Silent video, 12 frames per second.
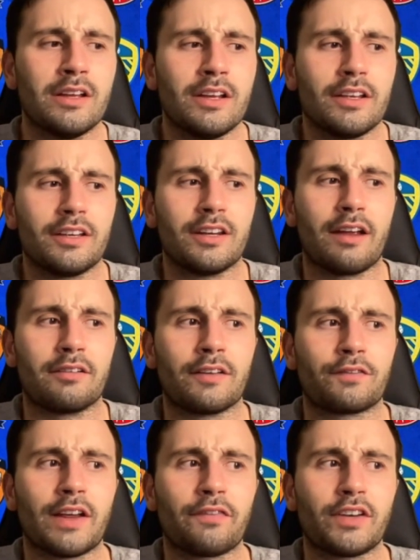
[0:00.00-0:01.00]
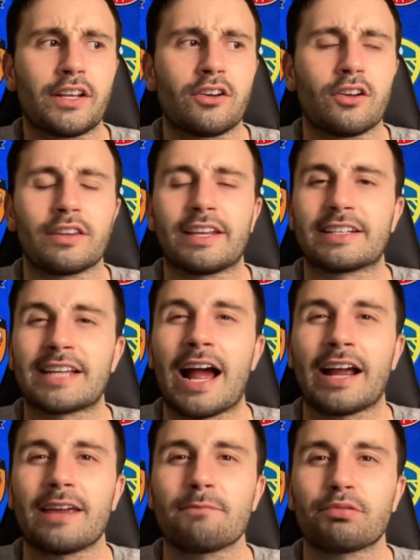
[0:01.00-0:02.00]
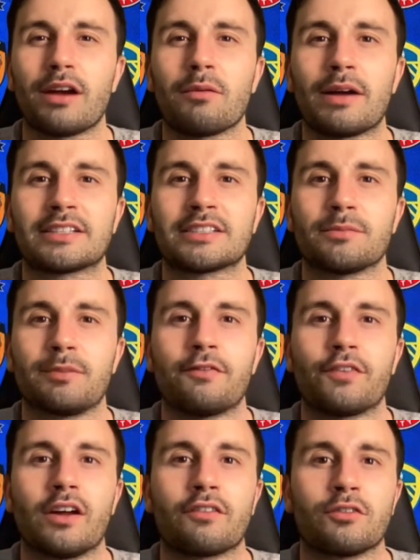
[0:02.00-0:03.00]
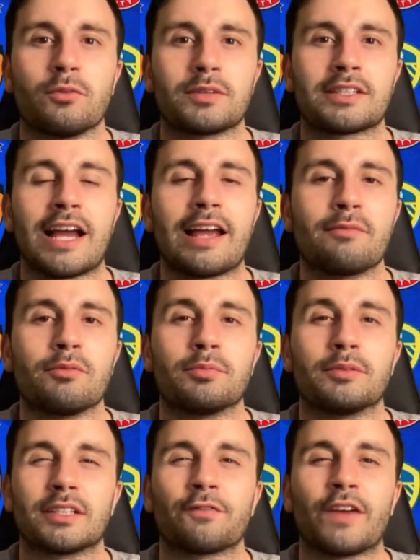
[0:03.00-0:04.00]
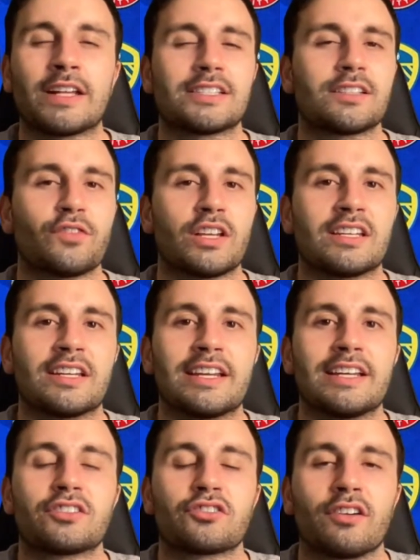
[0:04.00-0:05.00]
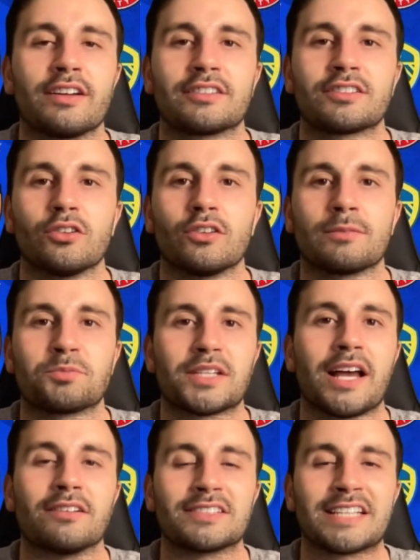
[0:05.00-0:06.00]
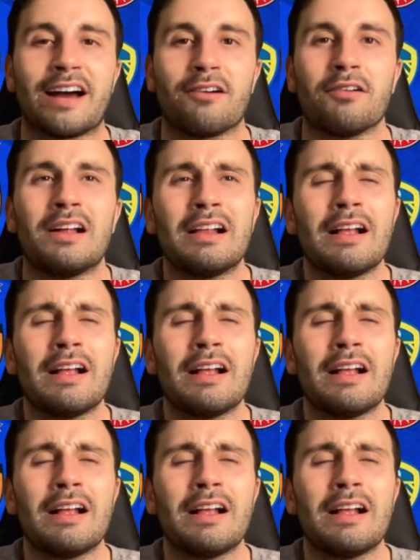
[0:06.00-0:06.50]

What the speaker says: You know, they've definitely got the attacking prowess to be further up the table, but defensively they need to try and sort themselves out.